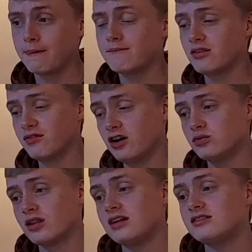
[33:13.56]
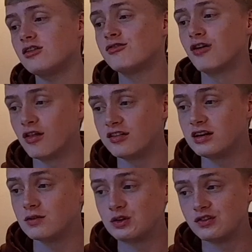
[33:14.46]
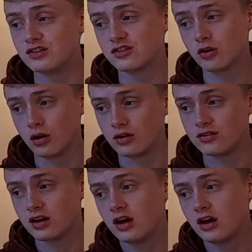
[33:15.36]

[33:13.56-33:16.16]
The first one of these is further devolution to Scotland.